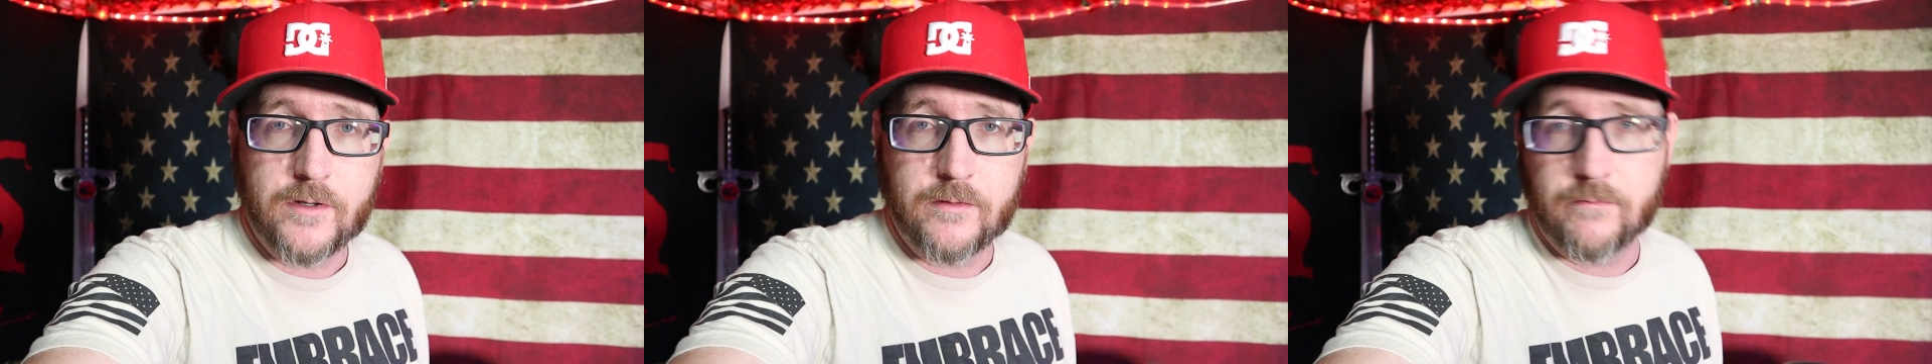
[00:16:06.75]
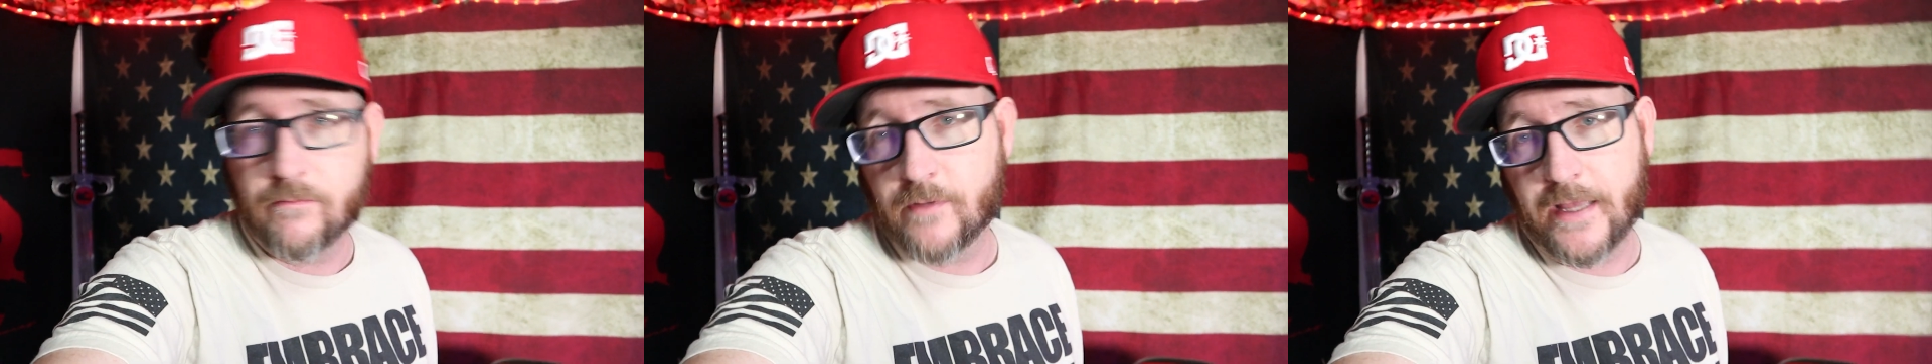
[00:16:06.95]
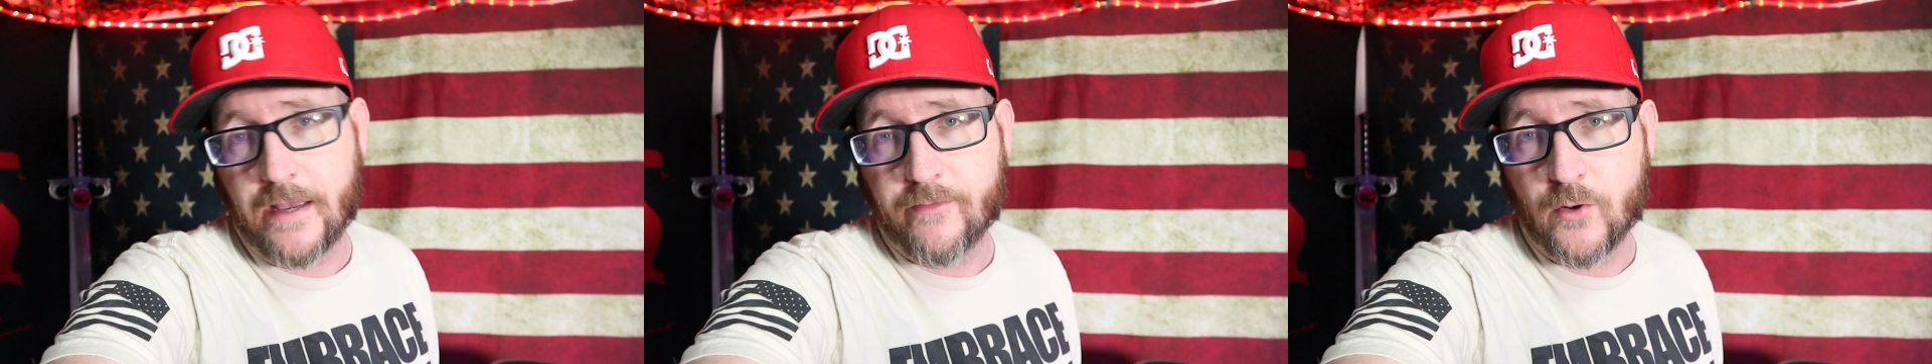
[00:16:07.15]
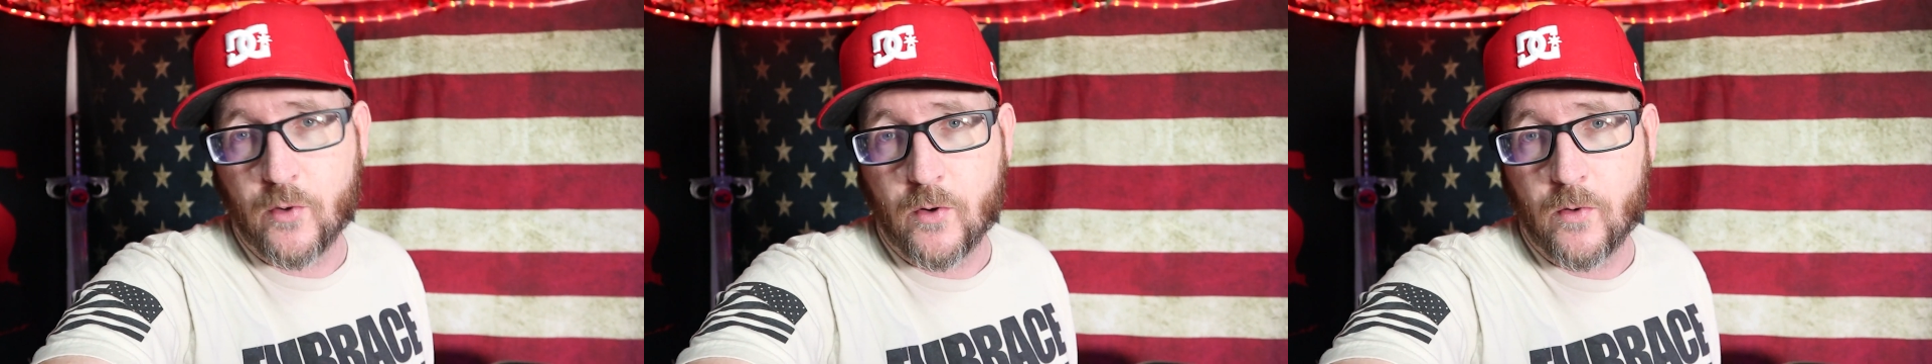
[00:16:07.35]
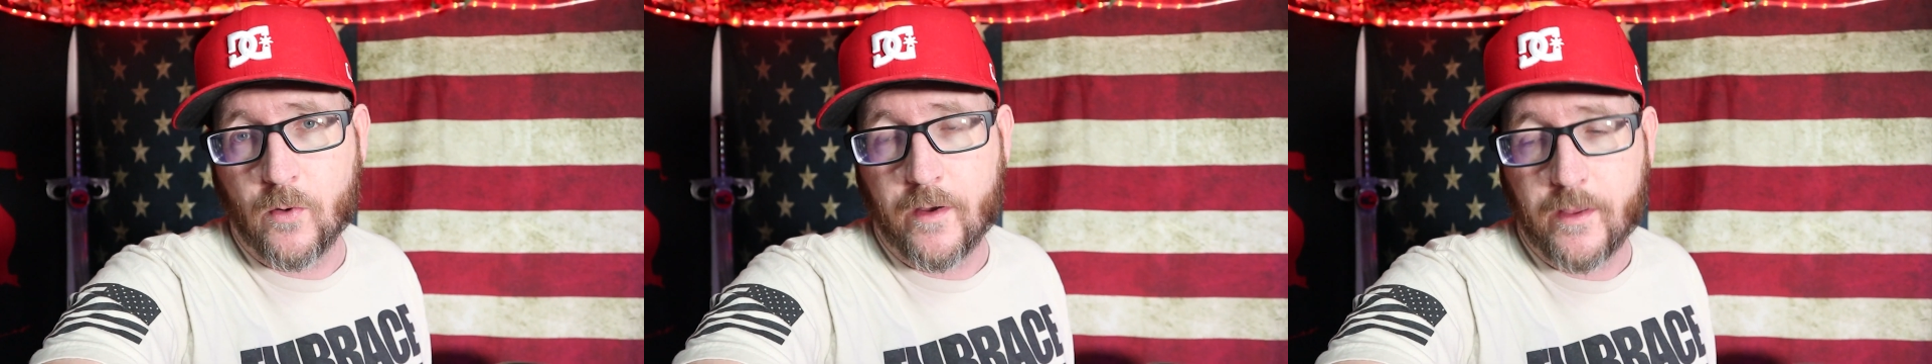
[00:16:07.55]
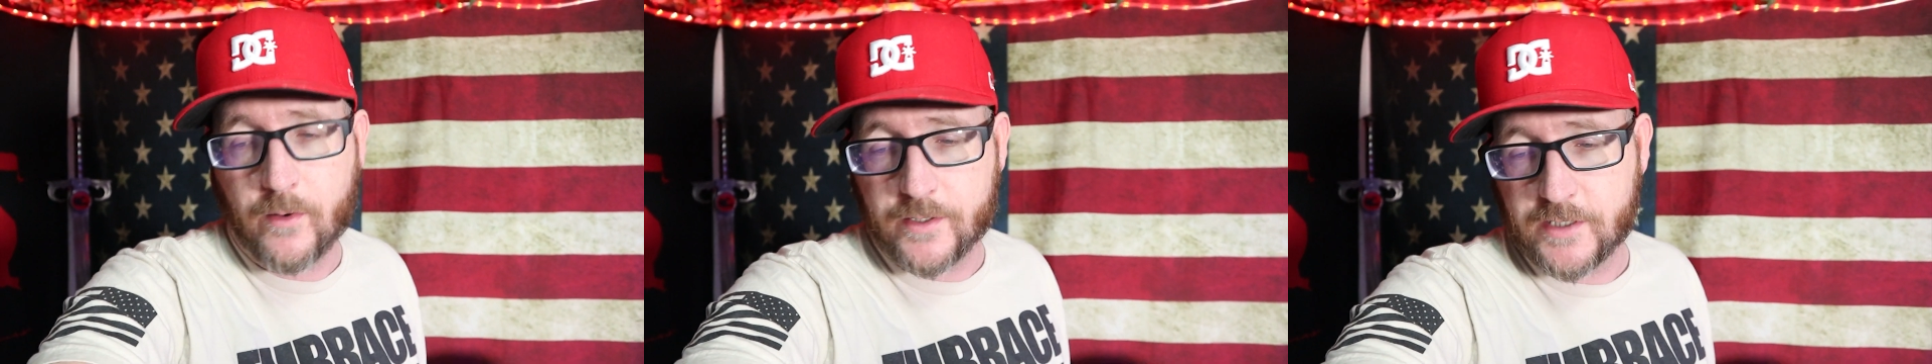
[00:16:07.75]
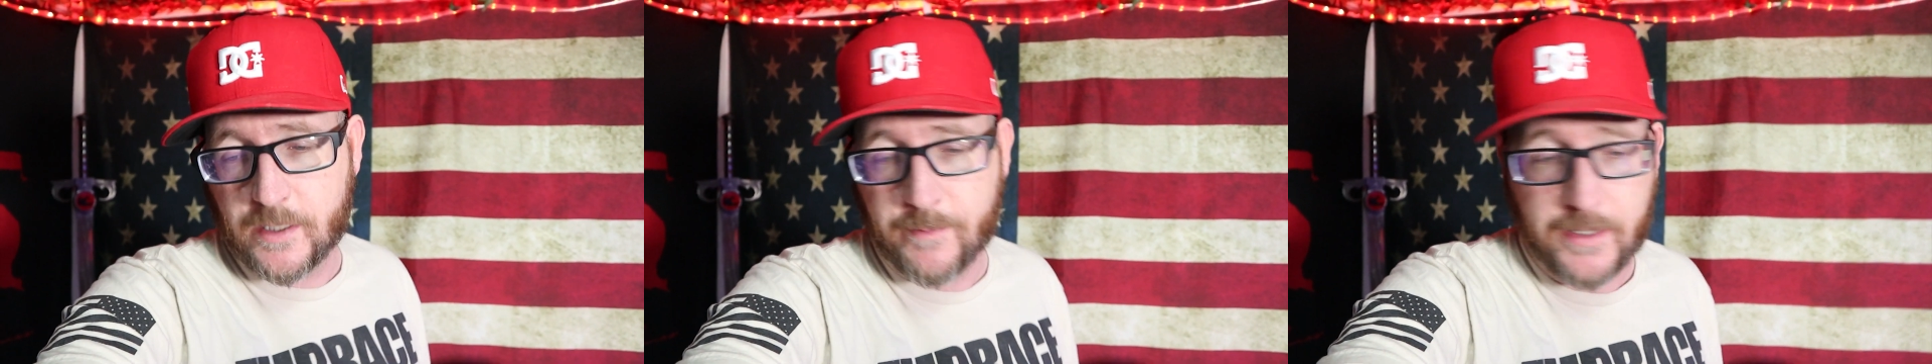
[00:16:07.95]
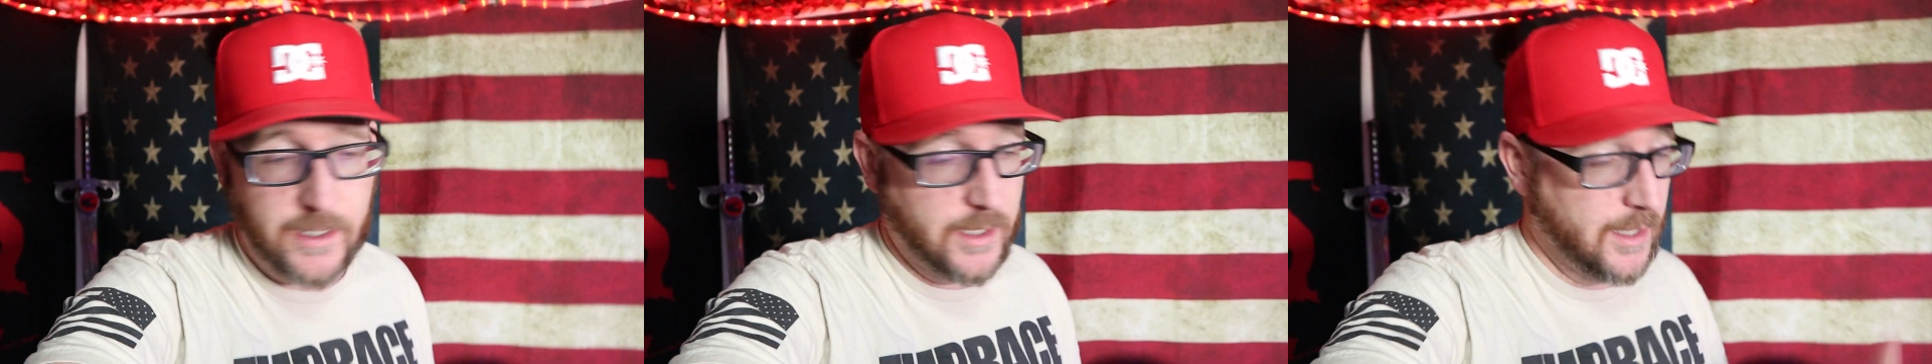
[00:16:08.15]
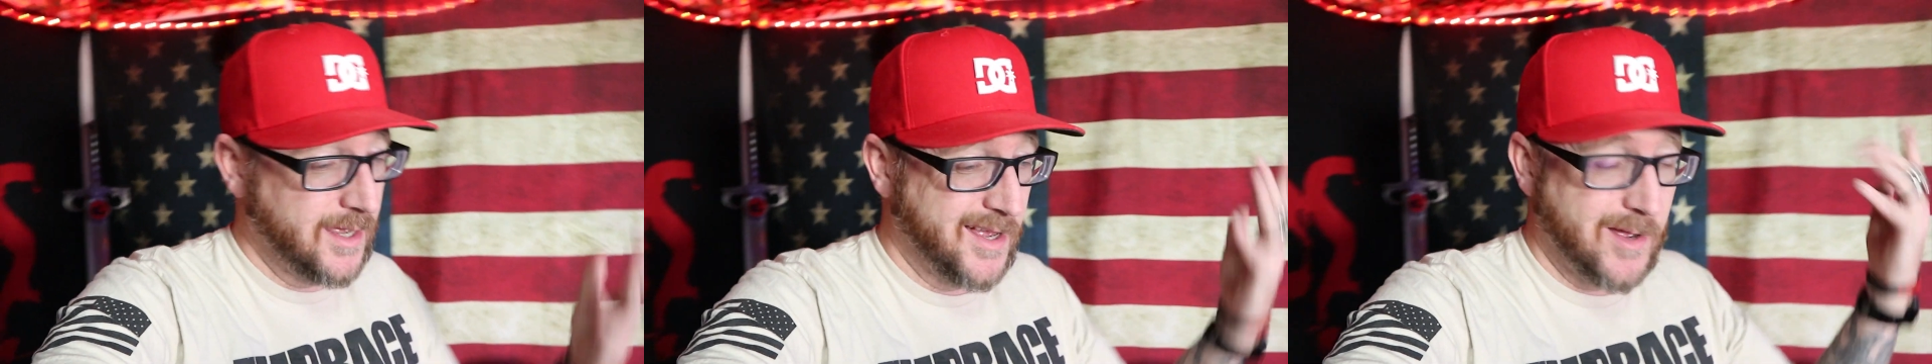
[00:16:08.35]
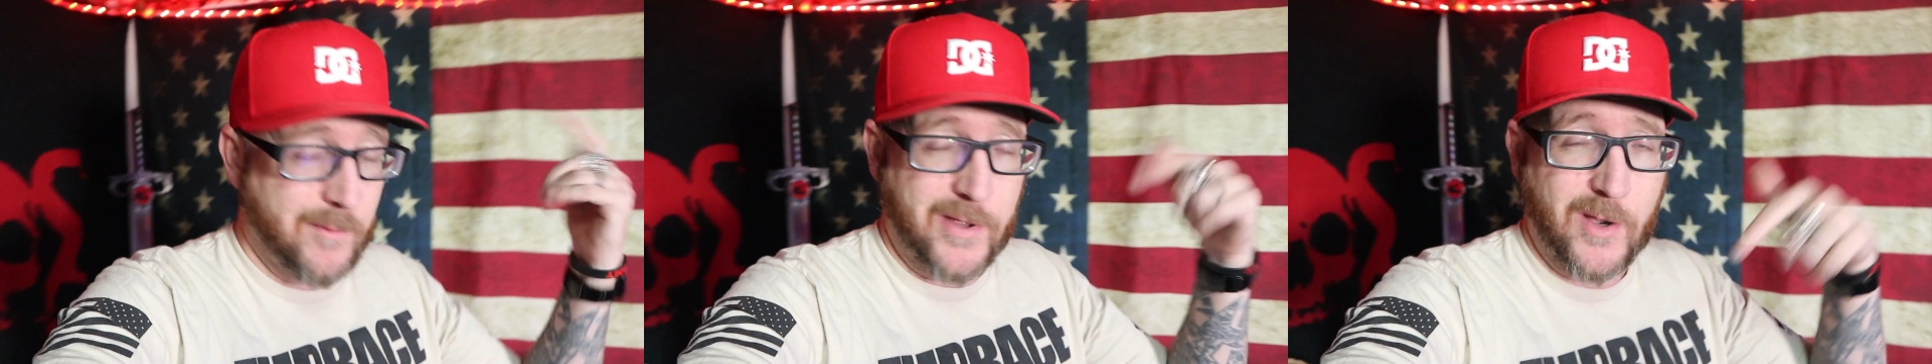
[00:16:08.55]
and they have a cool coin they want to send me,
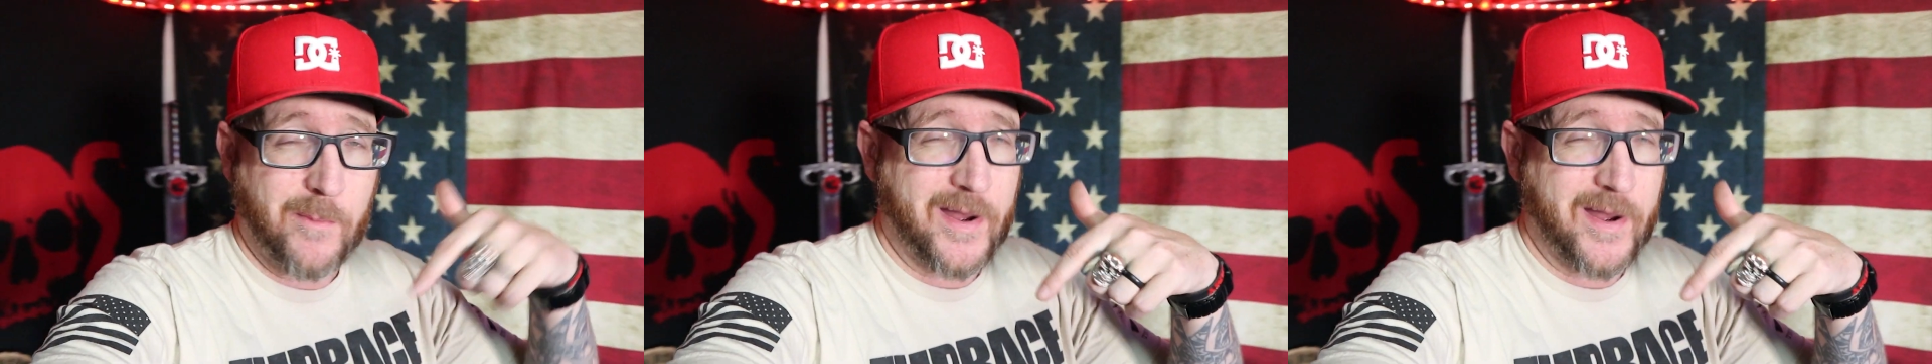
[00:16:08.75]
P.O.